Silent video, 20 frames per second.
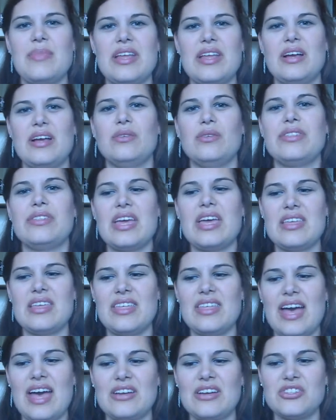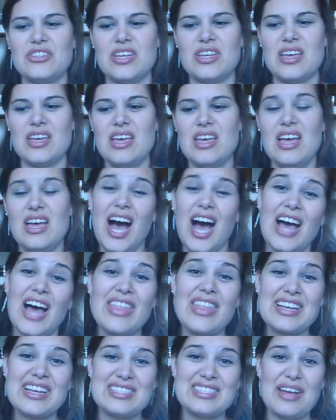They actually,
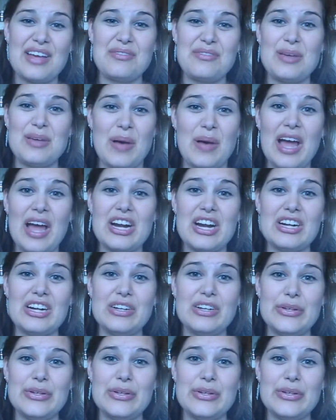unlike Stephanie Meyer,